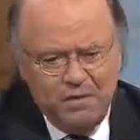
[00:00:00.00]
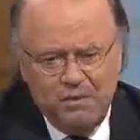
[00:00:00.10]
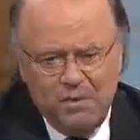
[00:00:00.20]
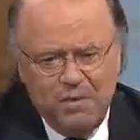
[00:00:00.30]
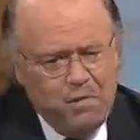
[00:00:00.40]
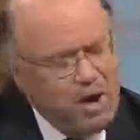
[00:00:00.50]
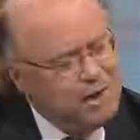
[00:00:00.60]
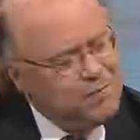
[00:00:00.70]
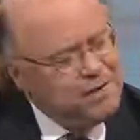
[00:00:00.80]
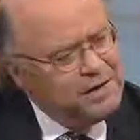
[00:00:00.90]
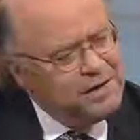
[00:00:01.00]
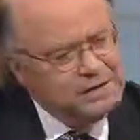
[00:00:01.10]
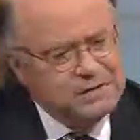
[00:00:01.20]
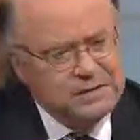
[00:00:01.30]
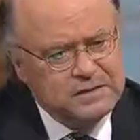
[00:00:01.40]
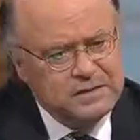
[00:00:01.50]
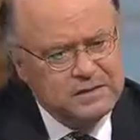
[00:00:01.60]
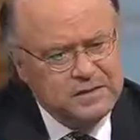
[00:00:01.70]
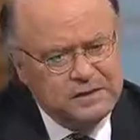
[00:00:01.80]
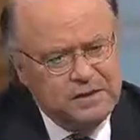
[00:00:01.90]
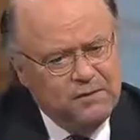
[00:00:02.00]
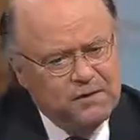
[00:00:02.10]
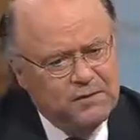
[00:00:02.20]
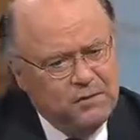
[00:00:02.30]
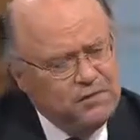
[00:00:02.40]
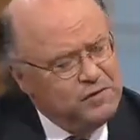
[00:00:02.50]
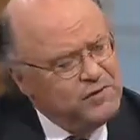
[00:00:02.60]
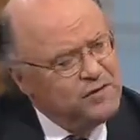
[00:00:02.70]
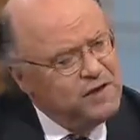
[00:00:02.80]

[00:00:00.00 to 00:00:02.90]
people mock because it's conventional wisdom, is it